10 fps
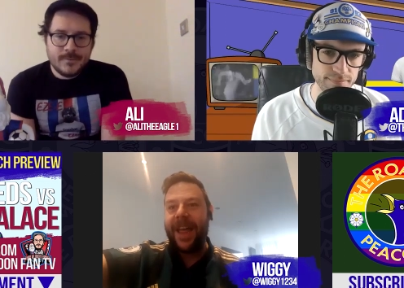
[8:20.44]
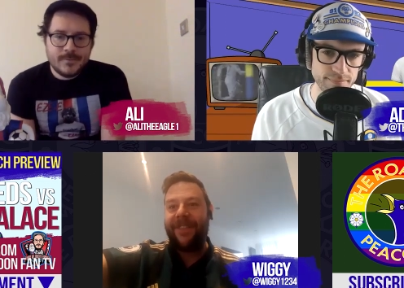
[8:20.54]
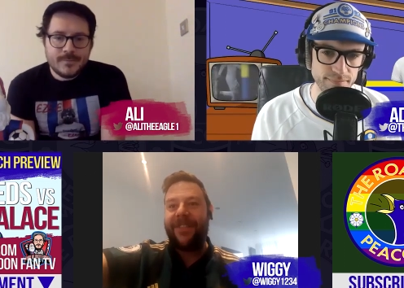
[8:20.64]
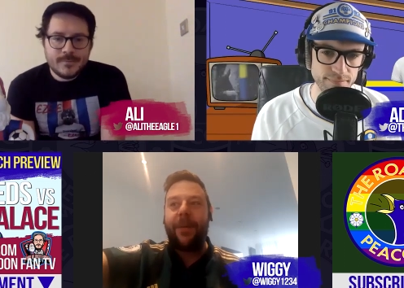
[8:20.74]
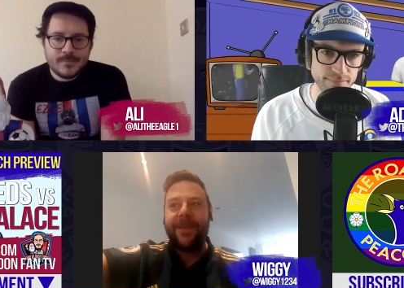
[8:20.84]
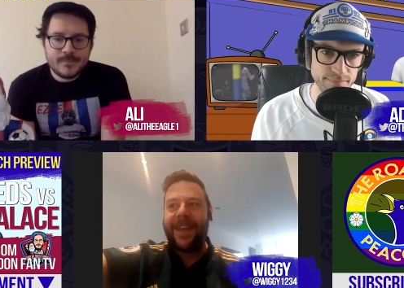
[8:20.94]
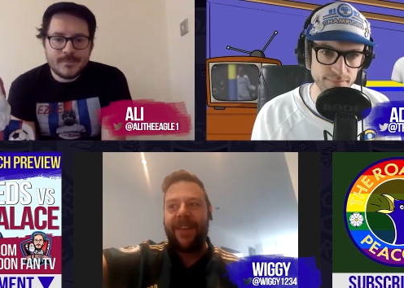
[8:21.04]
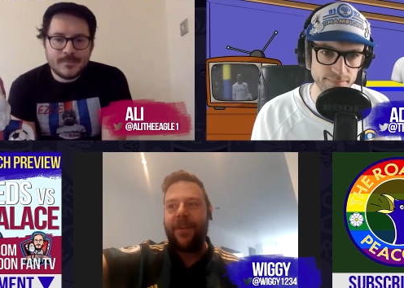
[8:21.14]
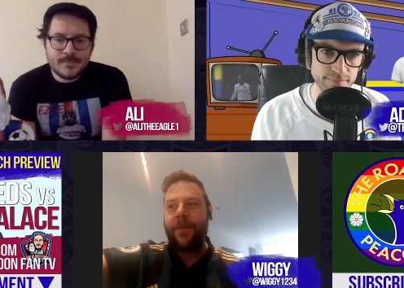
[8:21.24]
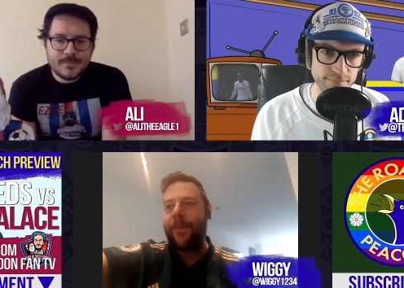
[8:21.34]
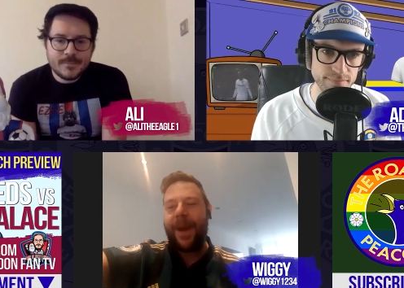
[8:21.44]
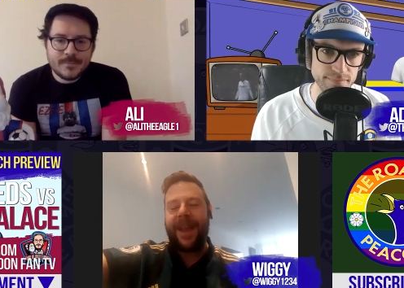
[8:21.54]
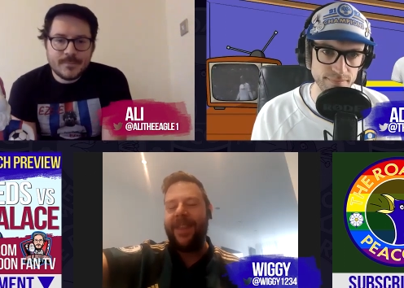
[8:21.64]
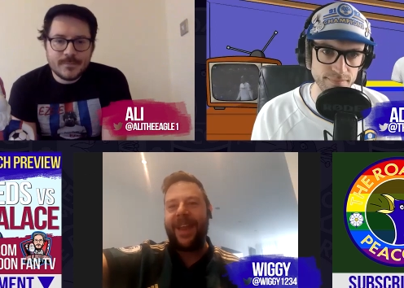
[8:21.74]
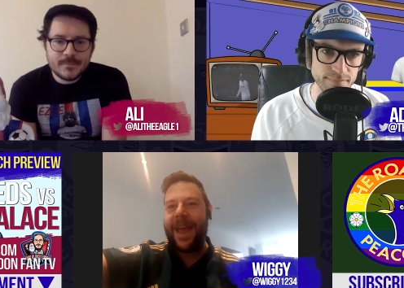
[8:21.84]
Speaker 1: if that was given, we're
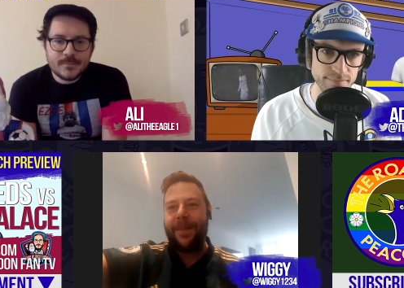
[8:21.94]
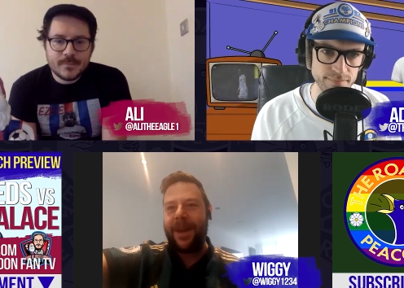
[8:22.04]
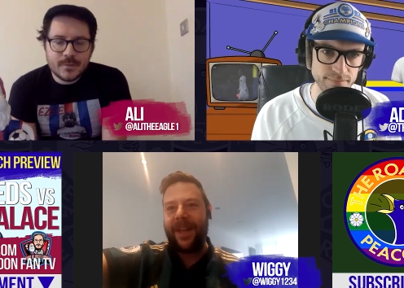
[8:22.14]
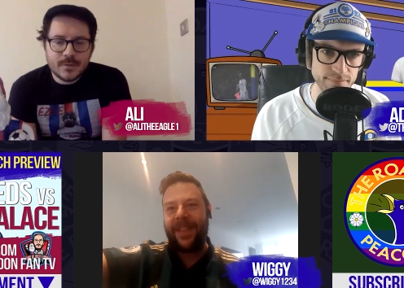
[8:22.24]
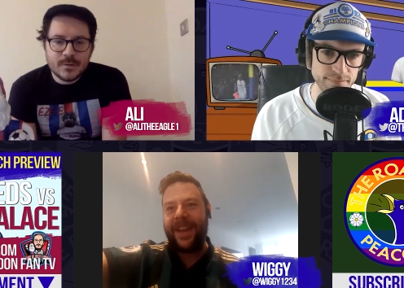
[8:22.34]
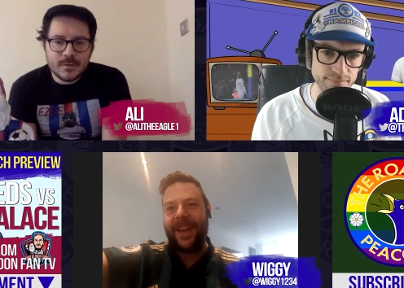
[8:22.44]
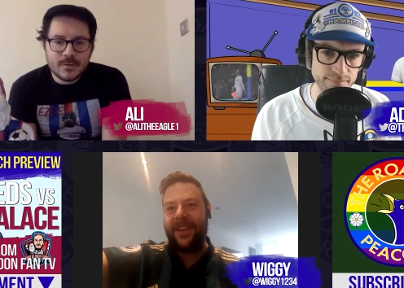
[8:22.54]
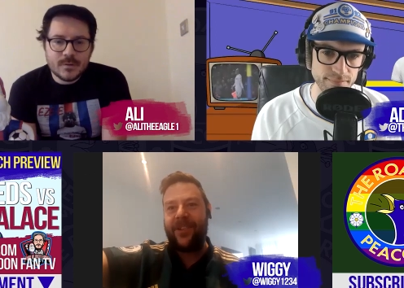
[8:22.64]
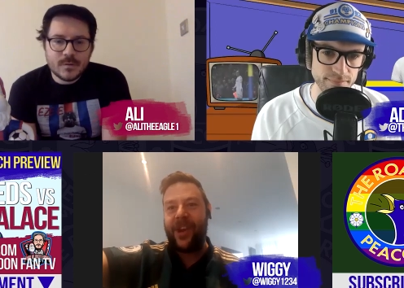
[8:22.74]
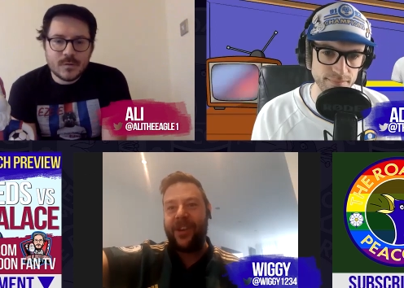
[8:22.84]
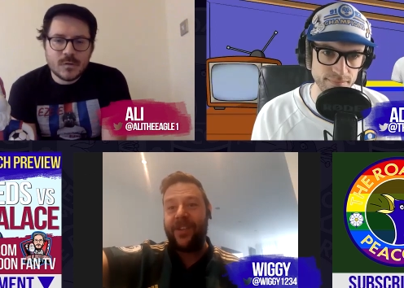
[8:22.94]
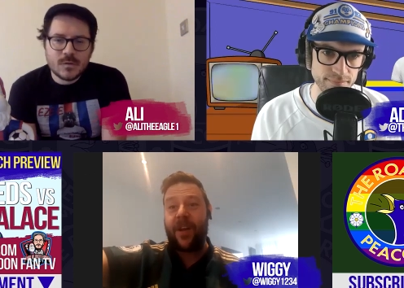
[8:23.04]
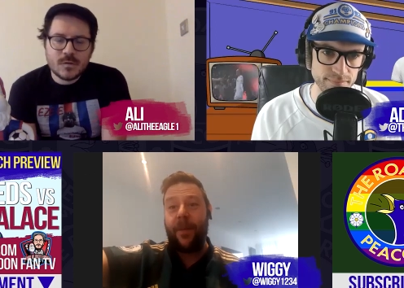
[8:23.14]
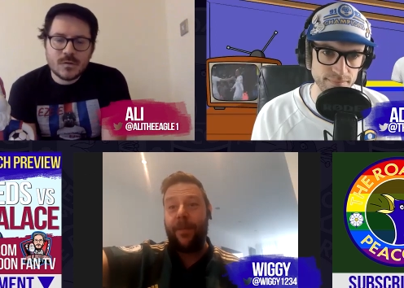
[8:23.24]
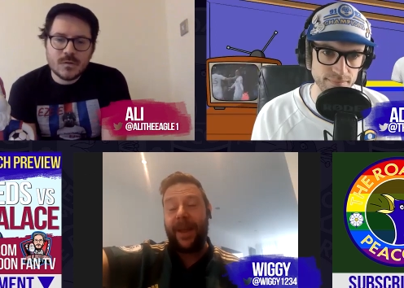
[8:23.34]
back in the game, and I think it changes the
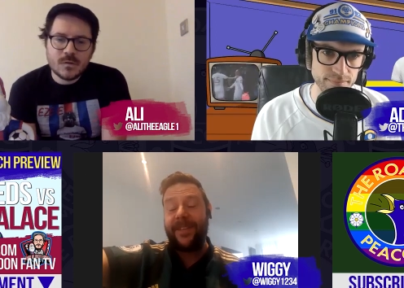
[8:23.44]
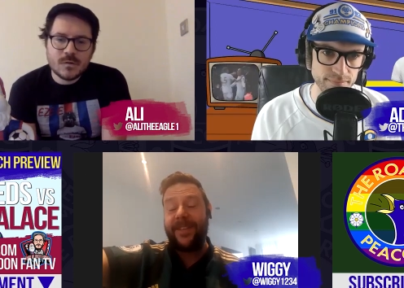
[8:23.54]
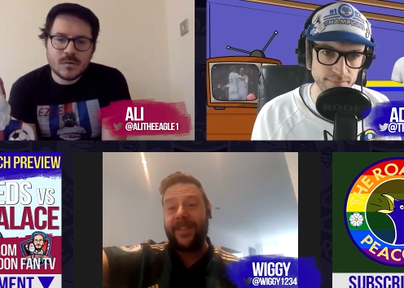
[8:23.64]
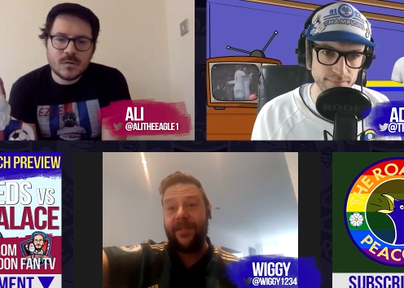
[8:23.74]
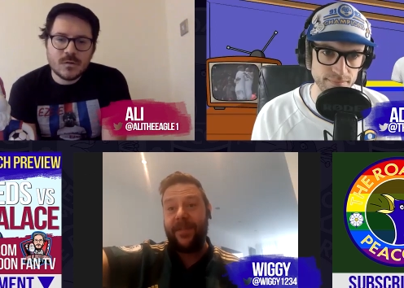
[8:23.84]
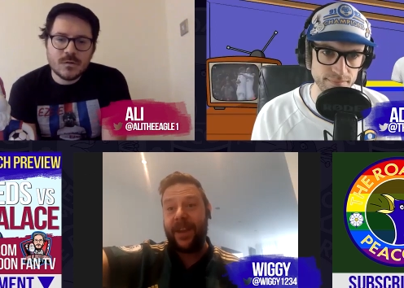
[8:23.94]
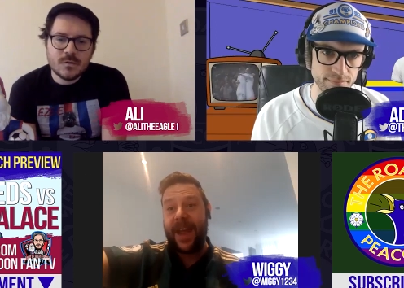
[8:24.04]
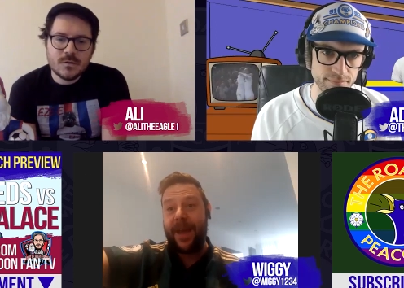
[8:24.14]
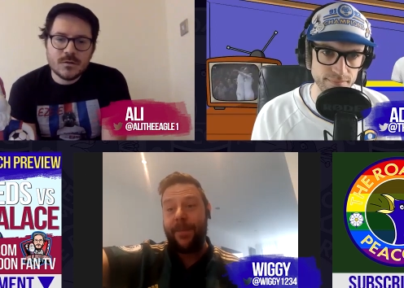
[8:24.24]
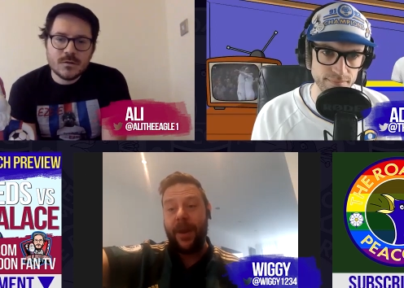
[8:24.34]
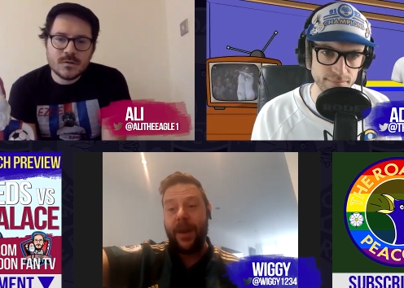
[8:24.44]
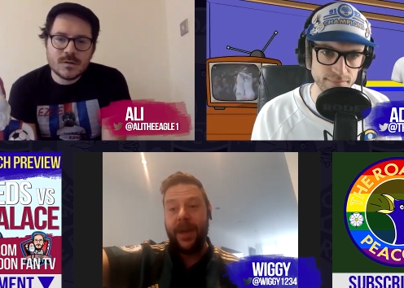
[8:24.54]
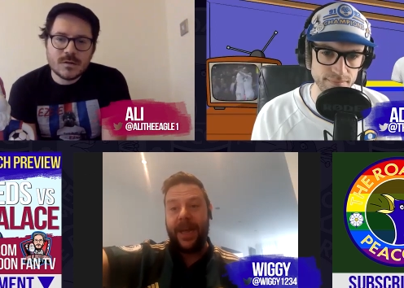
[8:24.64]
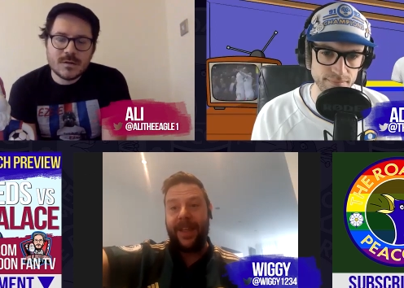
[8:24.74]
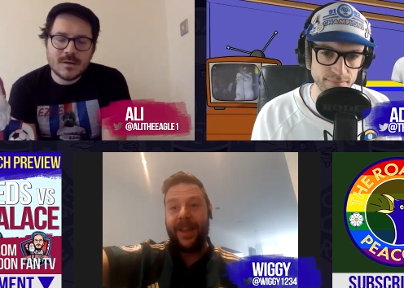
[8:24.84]
complexity of the game, and
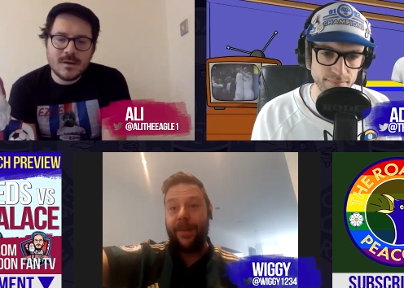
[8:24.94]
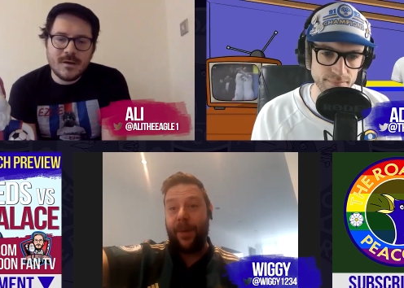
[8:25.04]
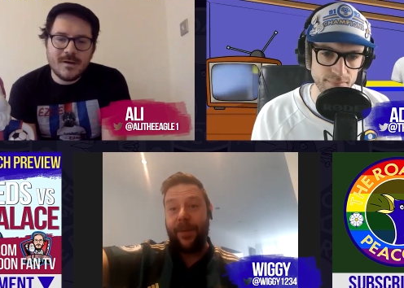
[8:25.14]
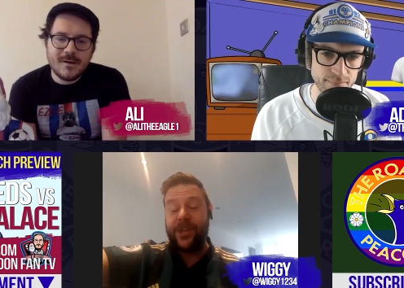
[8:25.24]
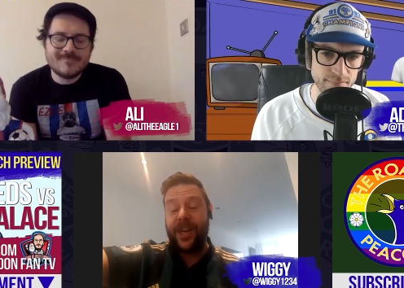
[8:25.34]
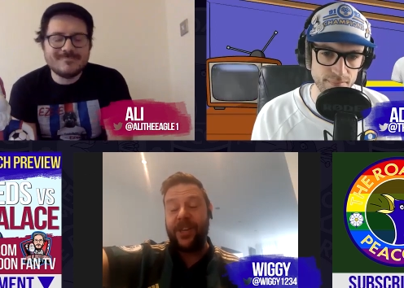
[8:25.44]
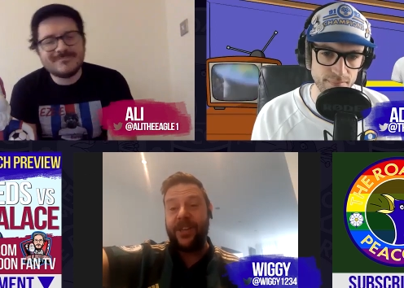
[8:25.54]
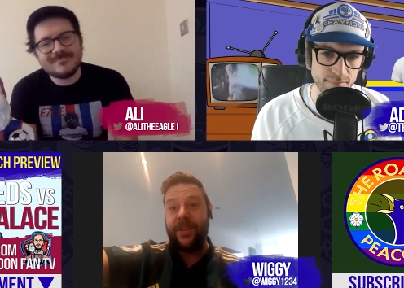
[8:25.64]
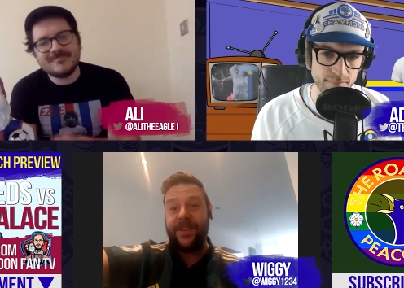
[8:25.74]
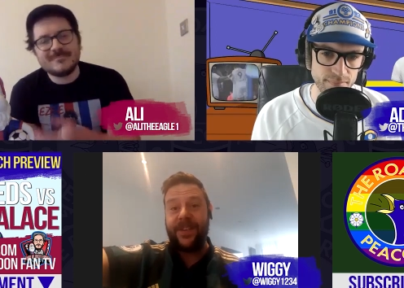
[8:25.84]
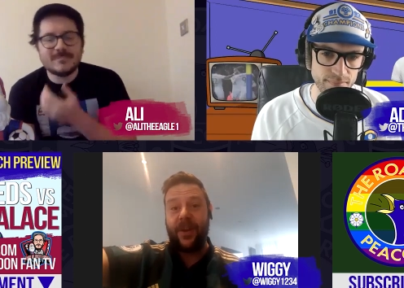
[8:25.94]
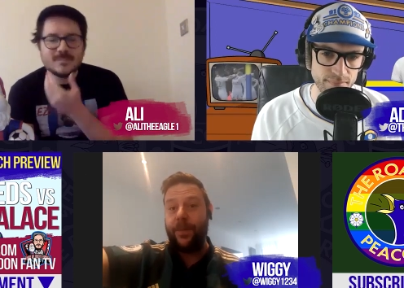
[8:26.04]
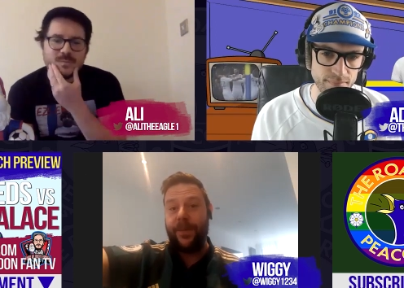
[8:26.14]
I think it probably changes the result.